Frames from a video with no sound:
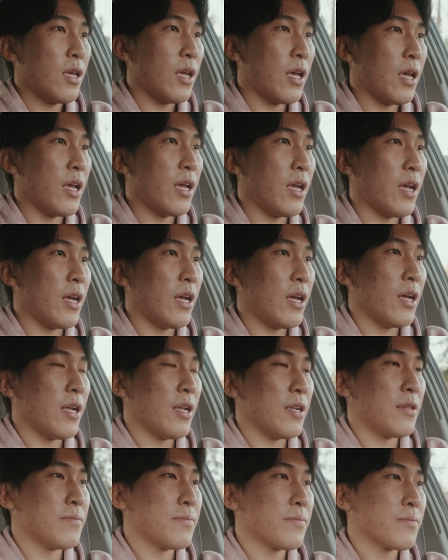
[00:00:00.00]

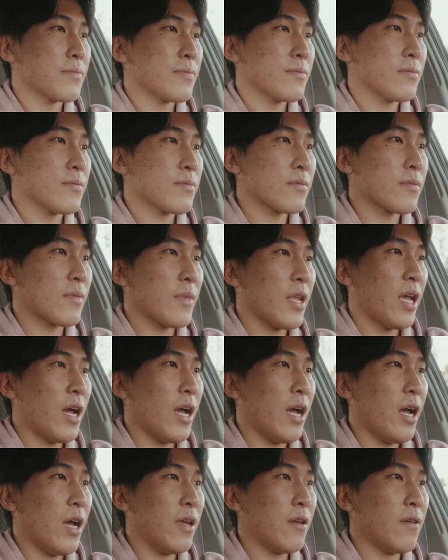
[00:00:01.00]
And
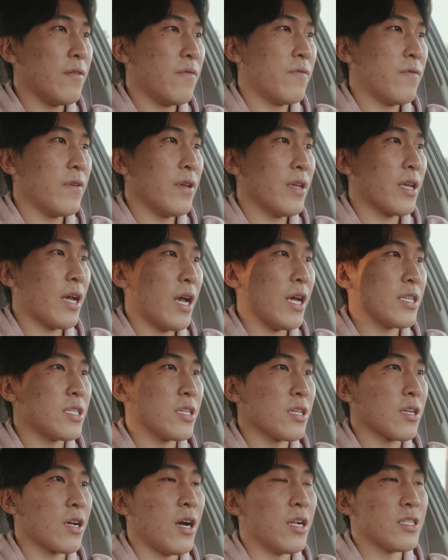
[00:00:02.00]
I think as
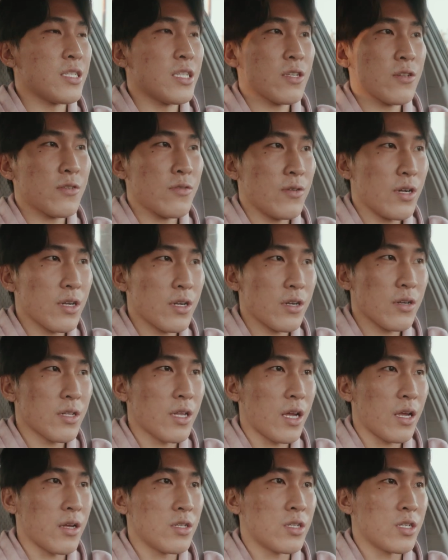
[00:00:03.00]
a content creator
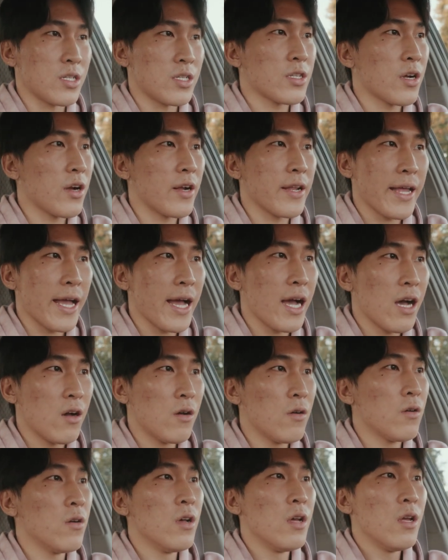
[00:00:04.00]
that you're just starting
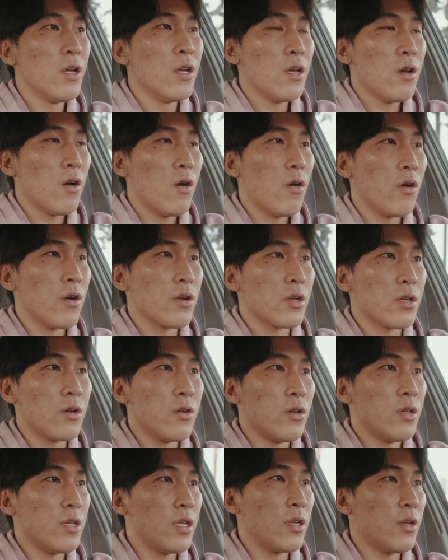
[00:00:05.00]
out, or
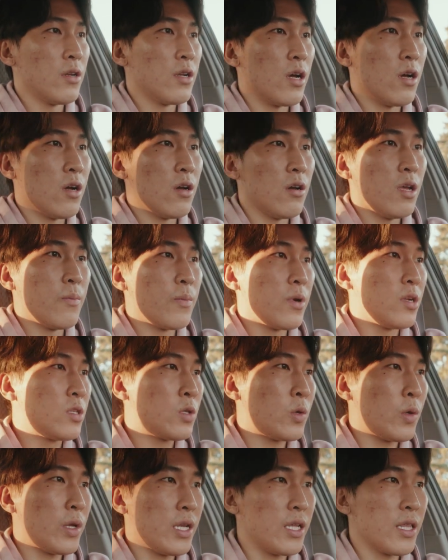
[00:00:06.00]
you're in
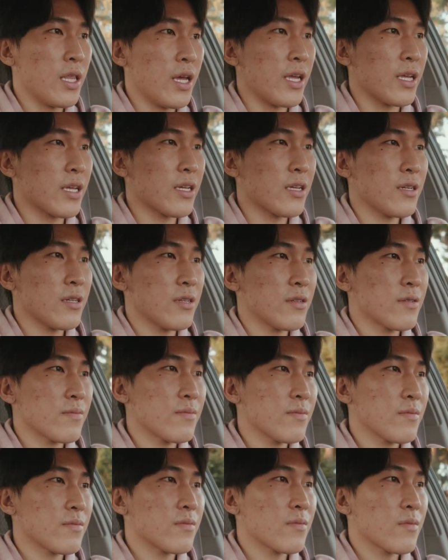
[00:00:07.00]
between, like,
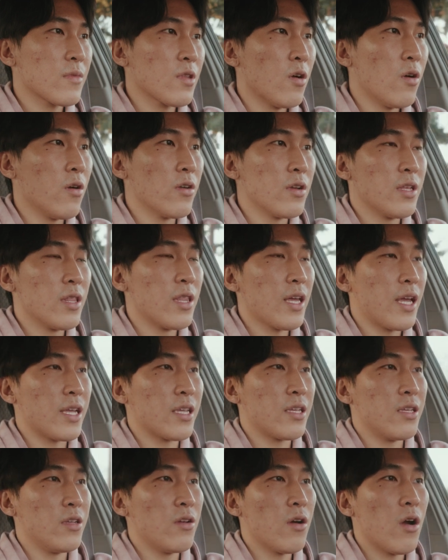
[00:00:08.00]
or
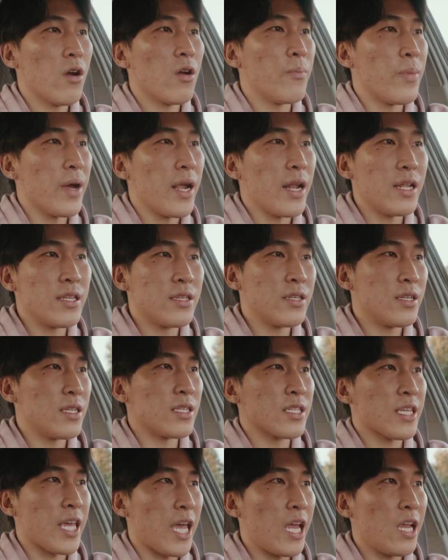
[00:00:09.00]
you're already been into
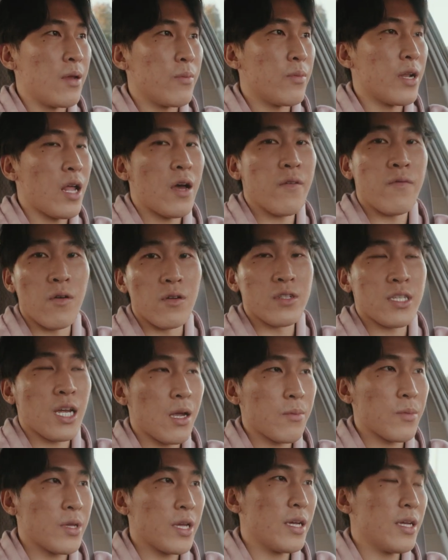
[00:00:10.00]
this game but not full
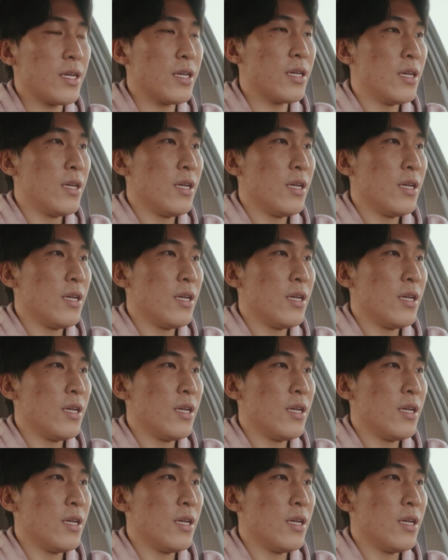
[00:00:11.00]
time yet.